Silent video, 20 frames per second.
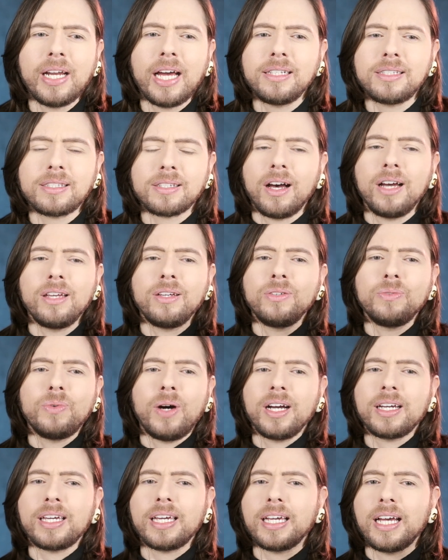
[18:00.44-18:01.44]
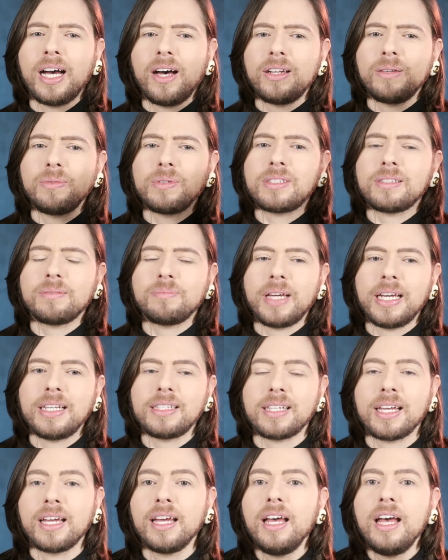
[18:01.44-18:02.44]
I saw you walking out, it was
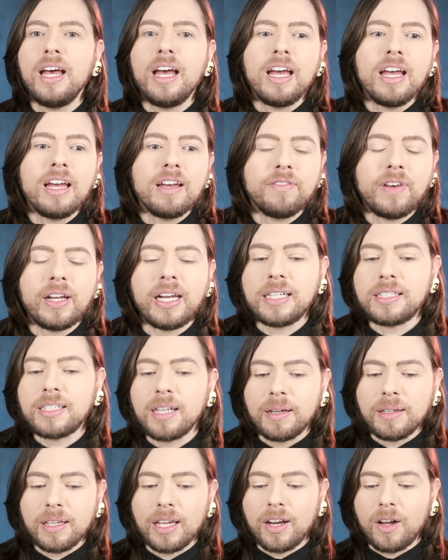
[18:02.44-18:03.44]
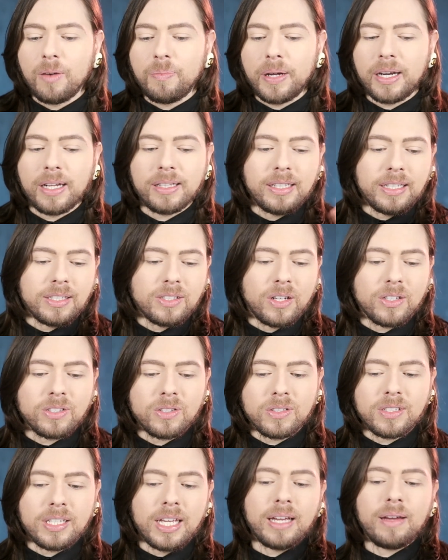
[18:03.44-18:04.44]
amazing. Vanessa, you know, Paradis
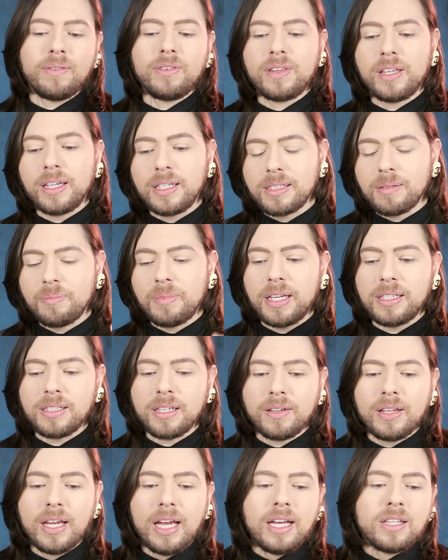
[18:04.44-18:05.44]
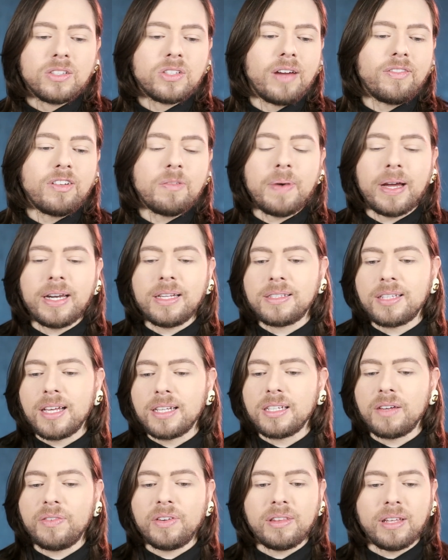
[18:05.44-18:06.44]
also saying everything is amazing. So everybody
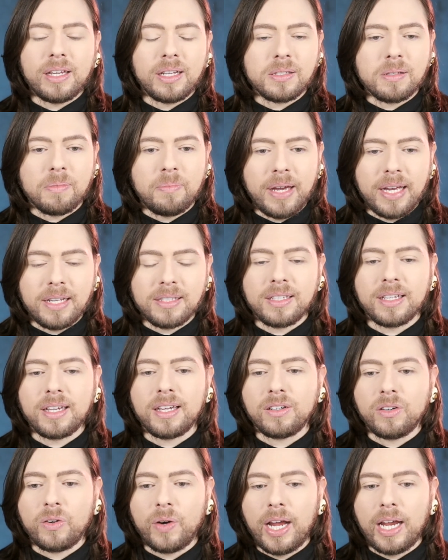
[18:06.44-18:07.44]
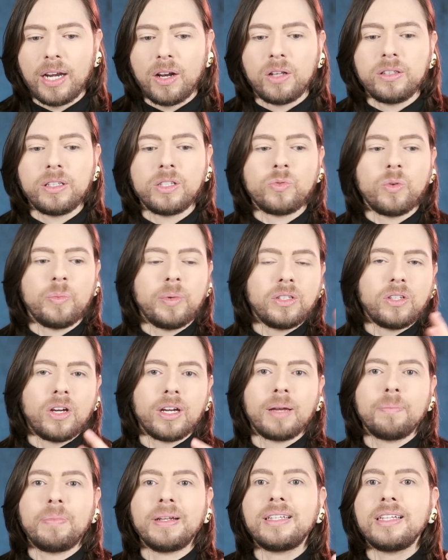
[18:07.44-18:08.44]
says everything is amazing and great. All these women
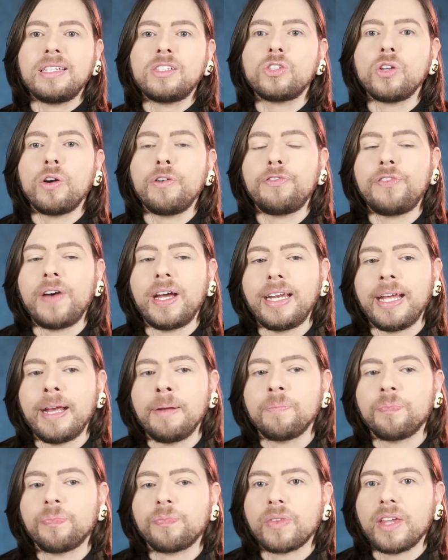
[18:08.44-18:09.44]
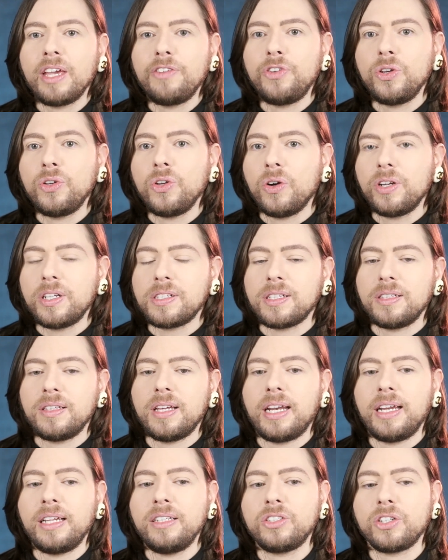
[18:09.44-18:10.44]
talking. But it's so funny. If you notice in
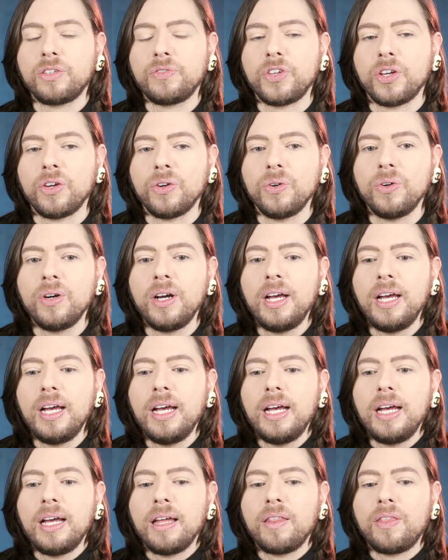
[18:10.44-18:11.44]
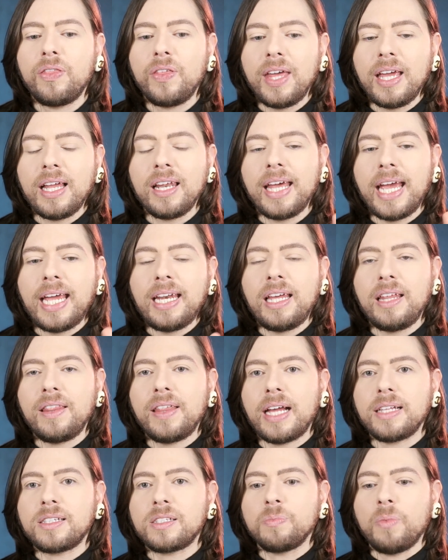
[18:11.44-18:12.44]
that interview, the lady
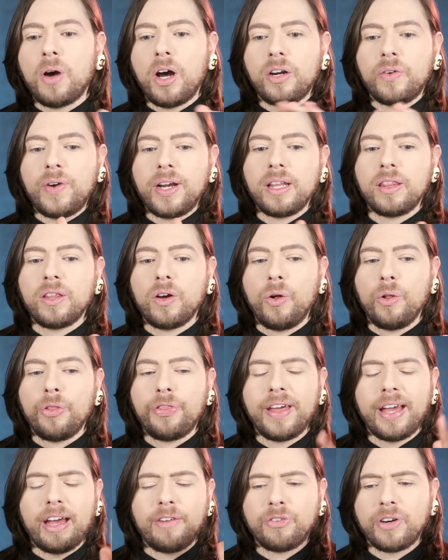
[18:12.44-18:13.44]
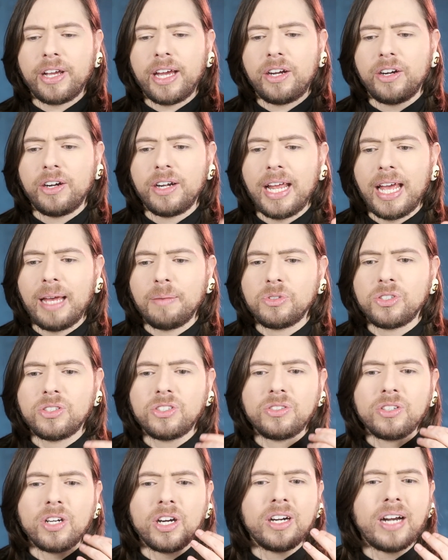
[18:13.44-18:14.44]
that's moderating the whole thing, I forget her name,
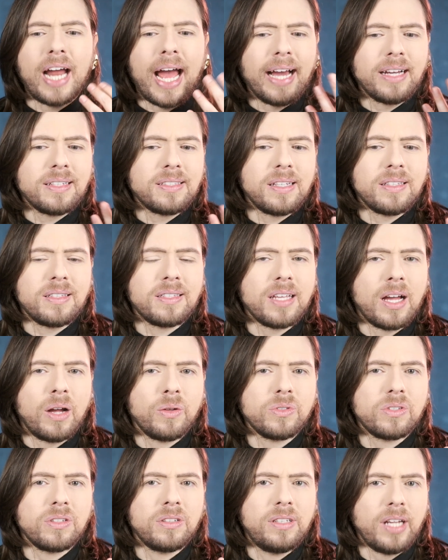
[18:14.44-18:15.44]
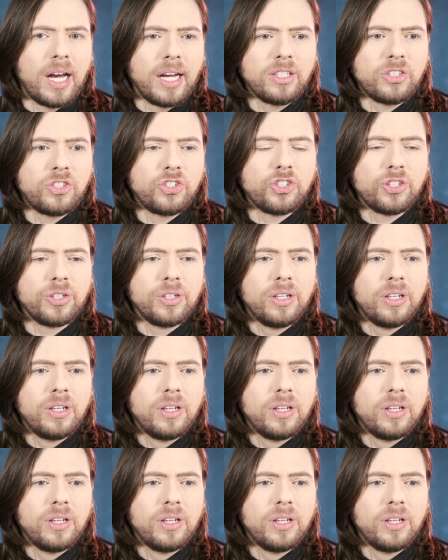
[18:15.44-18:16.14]
her accent sounds Dutch.